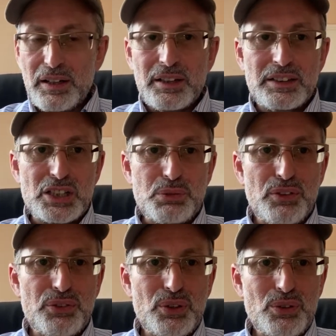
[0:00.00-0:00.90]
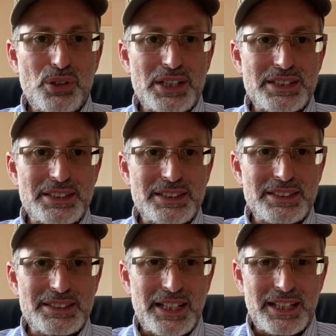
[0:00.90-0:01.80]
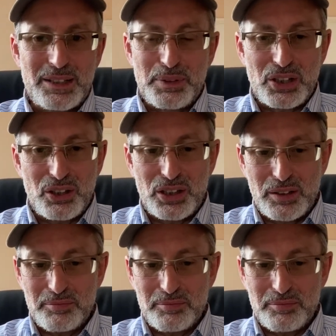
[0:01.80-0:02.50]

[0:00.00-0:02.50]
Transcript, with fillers: This review is, is taking a bit longer,